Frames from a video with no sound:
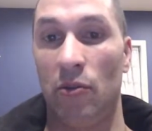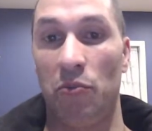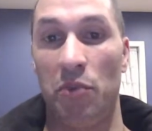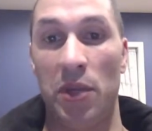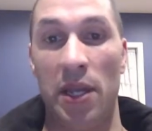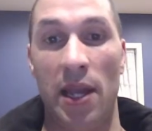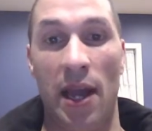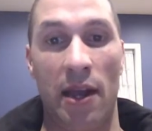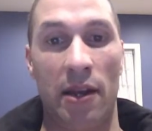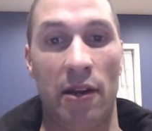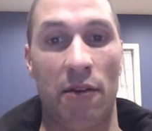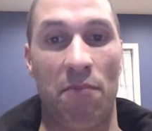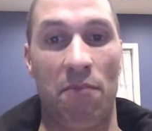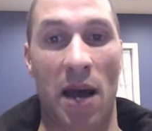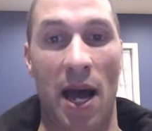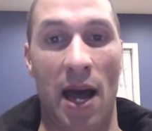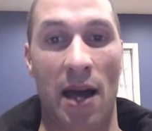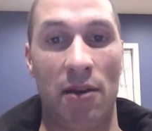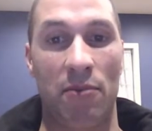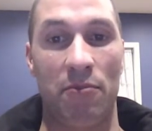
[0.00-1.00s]
be at your
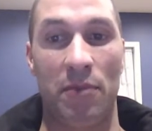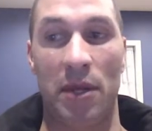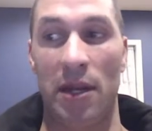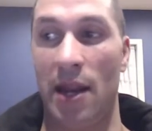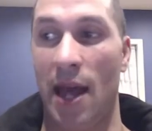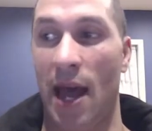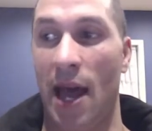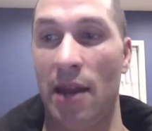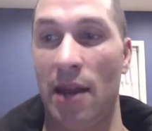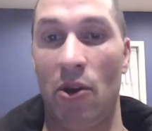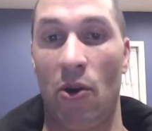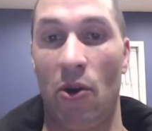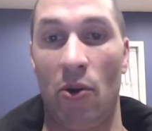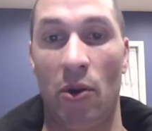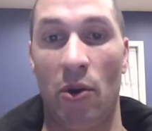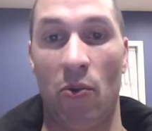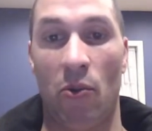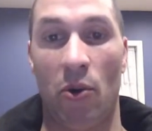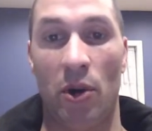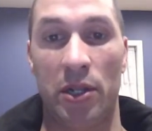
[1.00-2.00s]
bottom and not
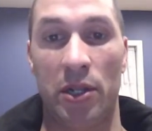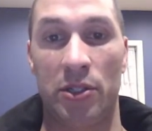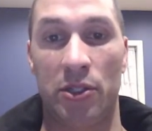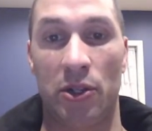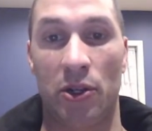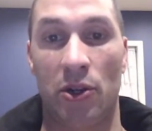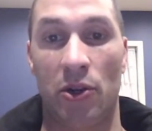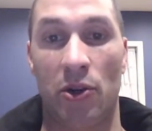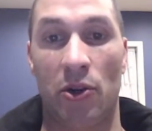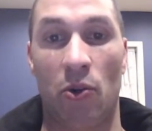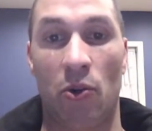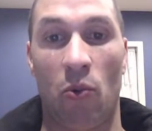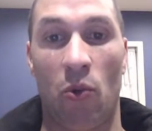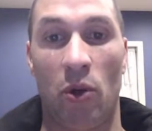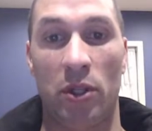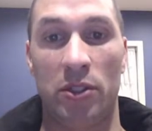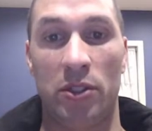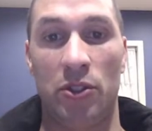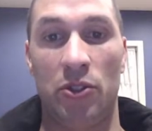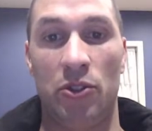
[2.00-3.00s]
knowing where to turn or
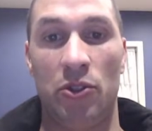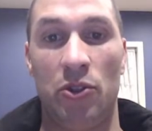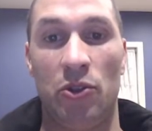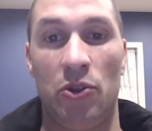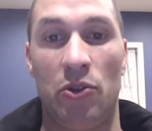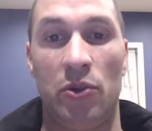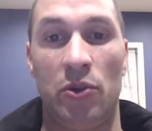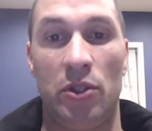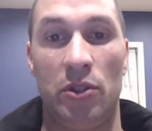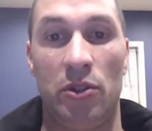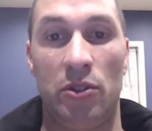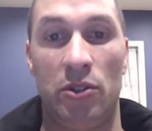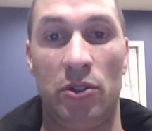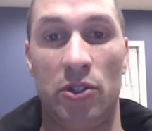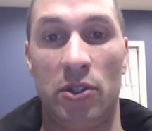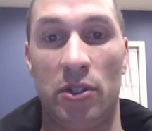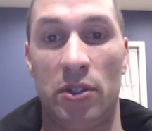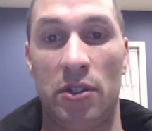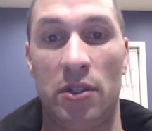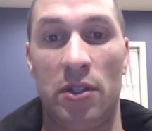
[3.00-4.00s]
what to do, and
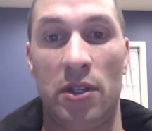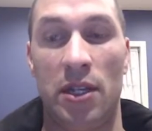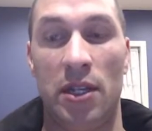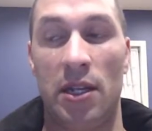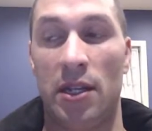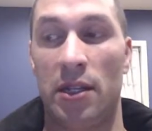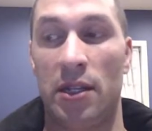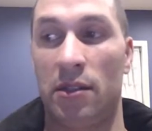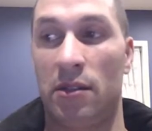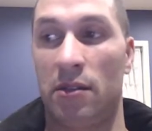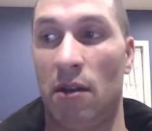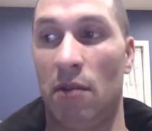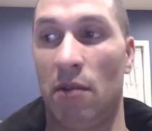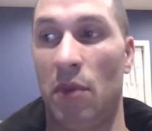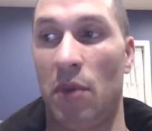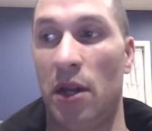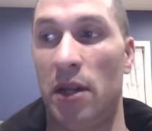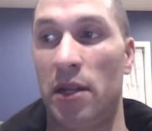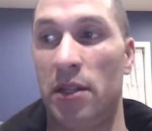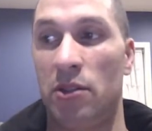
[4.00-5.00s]
just needing
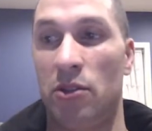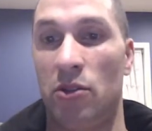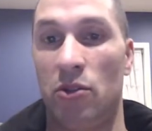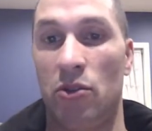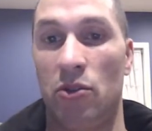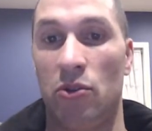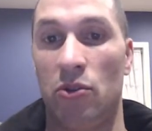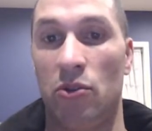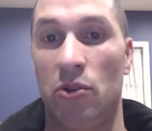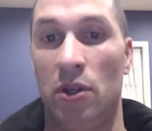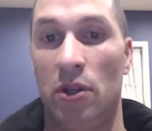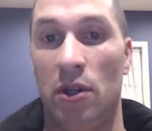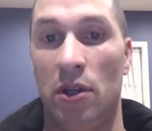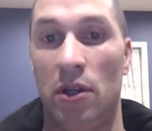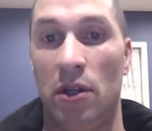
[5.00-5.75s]
somebody to